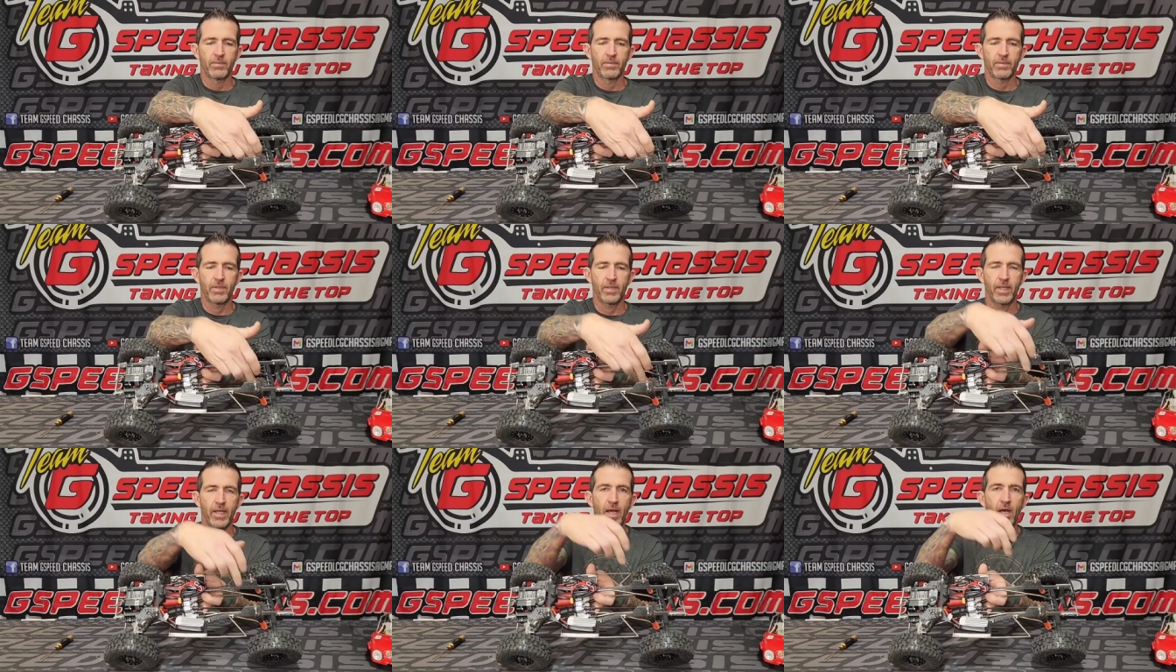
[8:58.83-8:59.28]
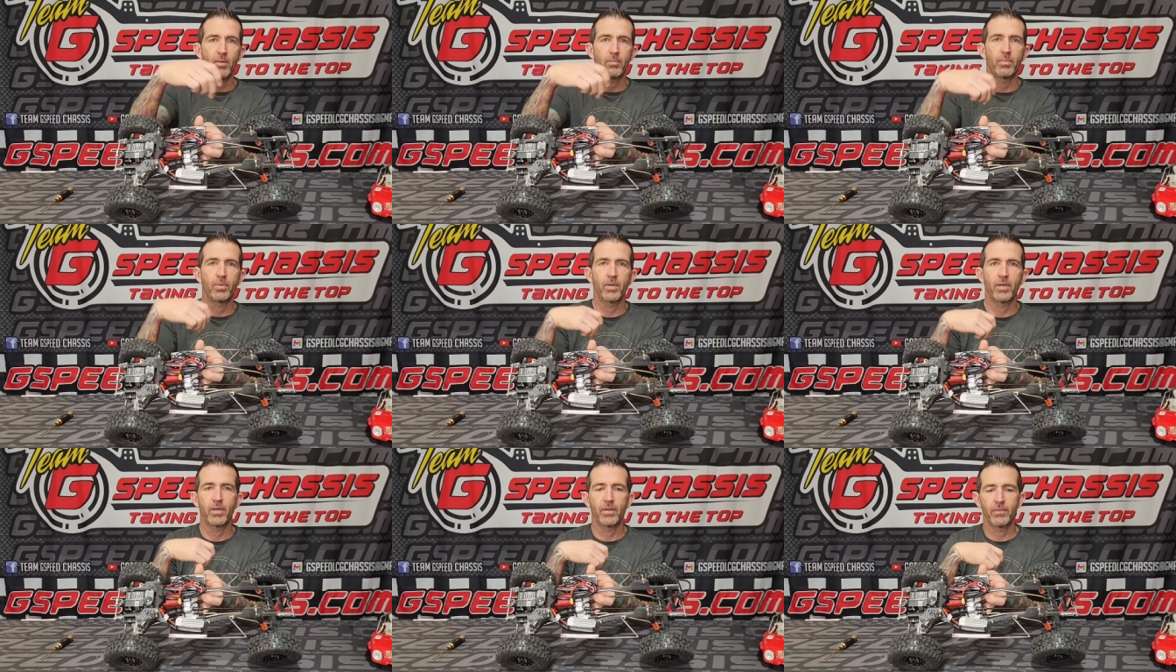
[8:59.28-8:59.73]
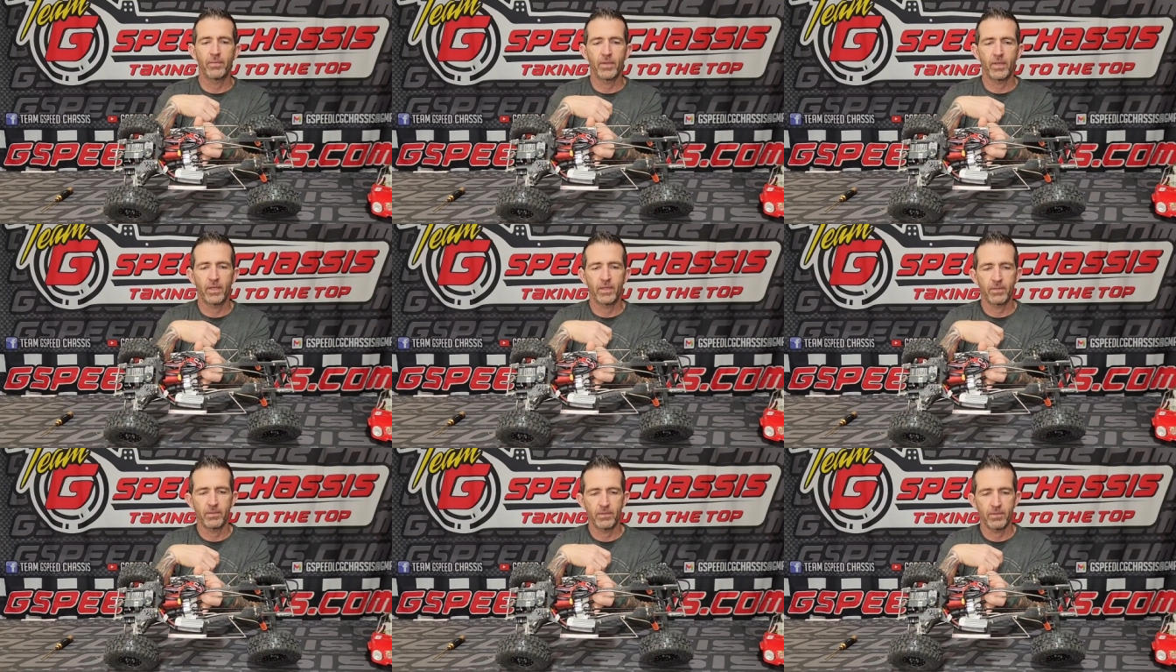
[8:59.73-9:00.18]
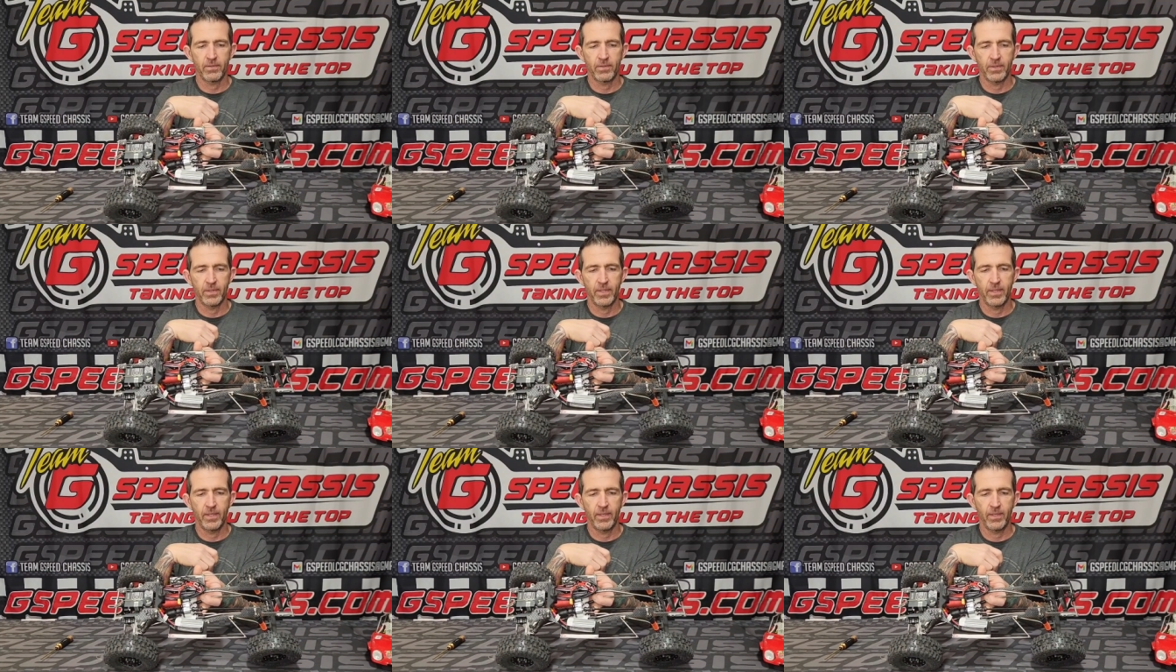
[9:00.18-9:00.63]
to the output of
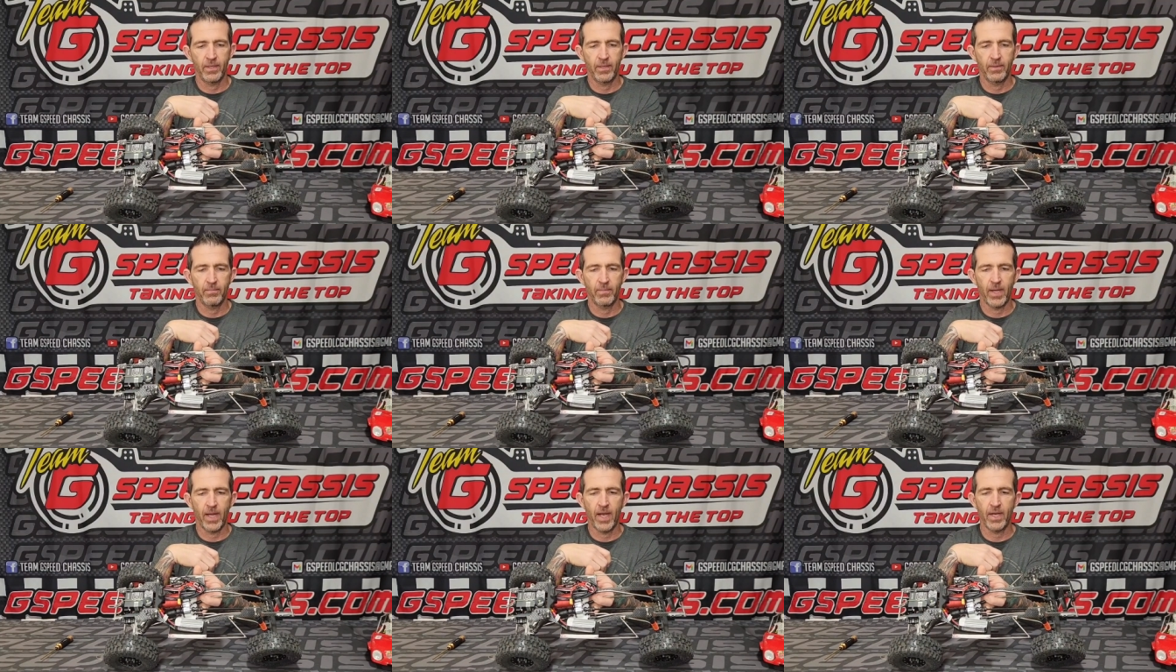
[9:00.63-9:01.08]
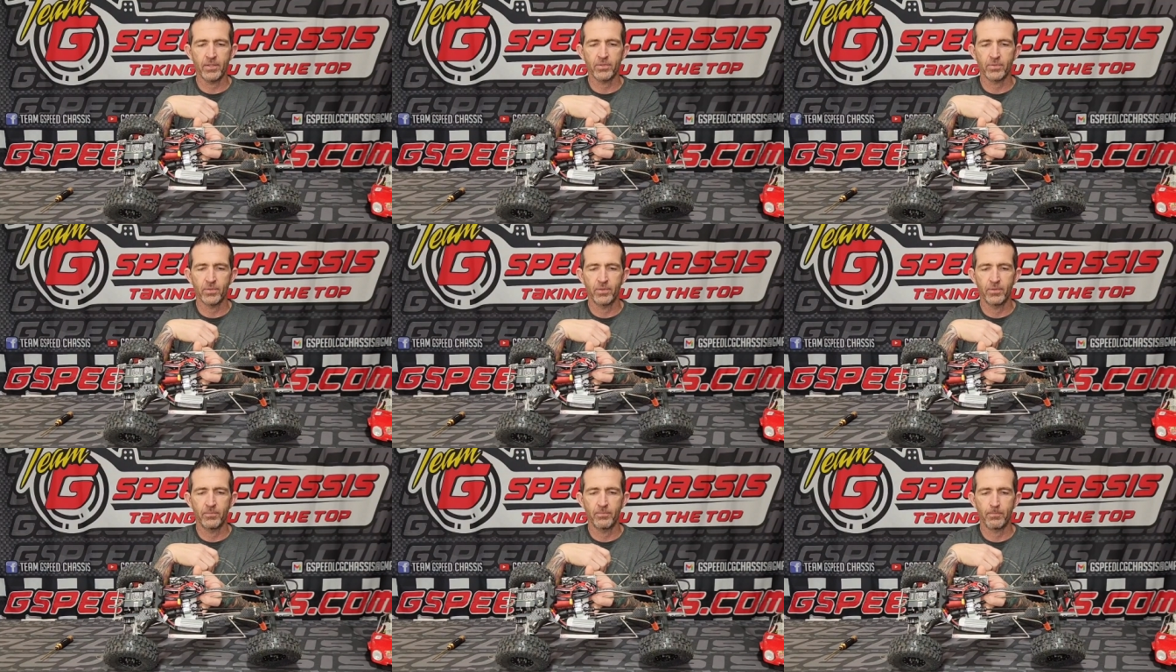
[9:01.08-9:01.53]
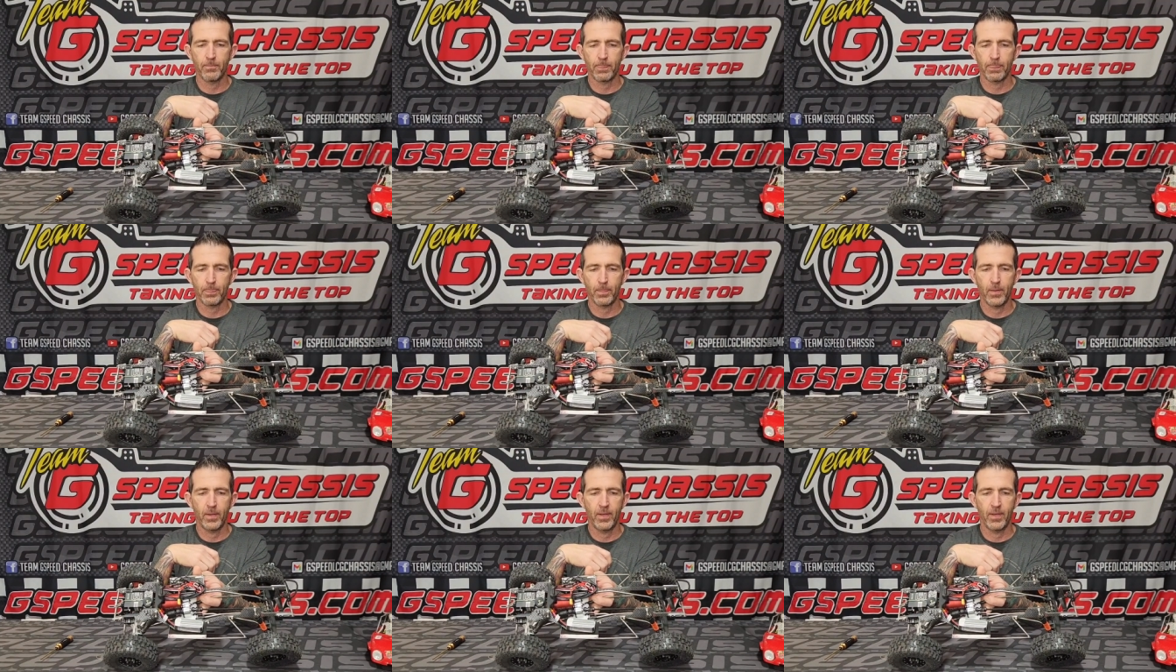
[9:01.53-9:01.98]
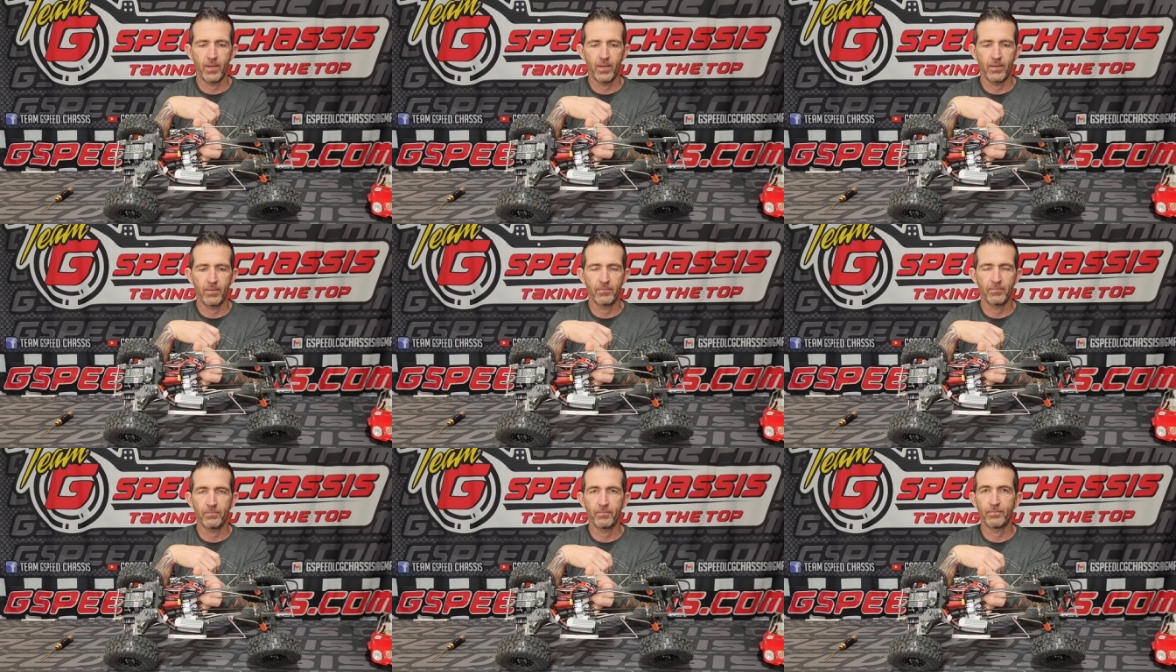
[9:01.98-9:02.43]
the axle
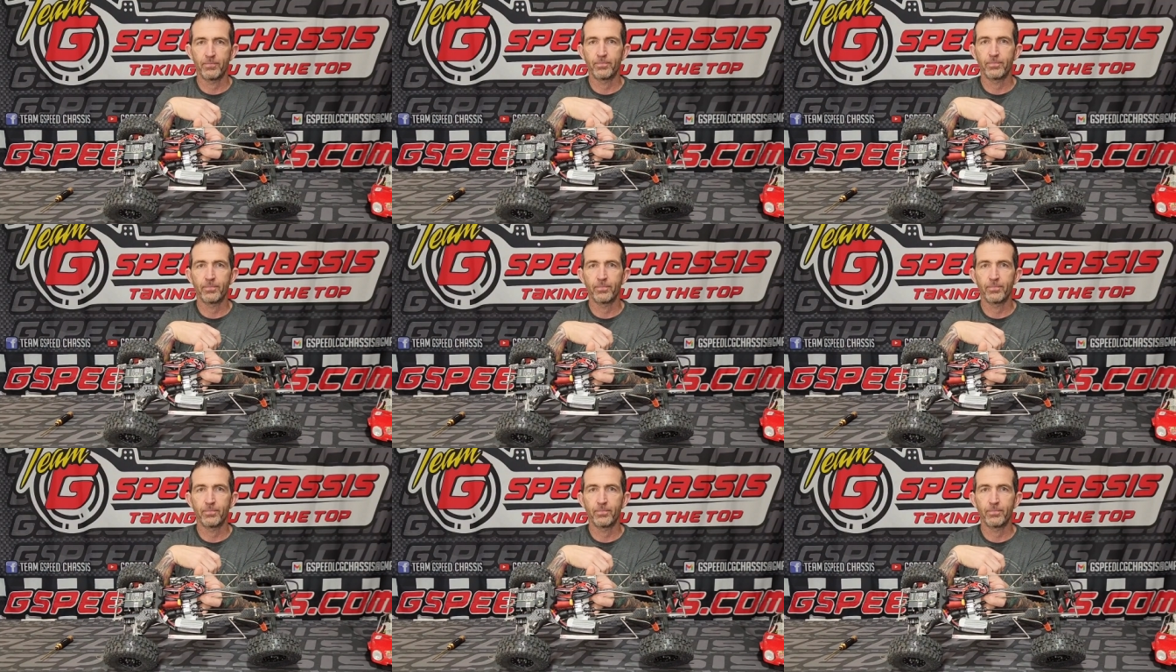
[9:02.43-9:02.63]
and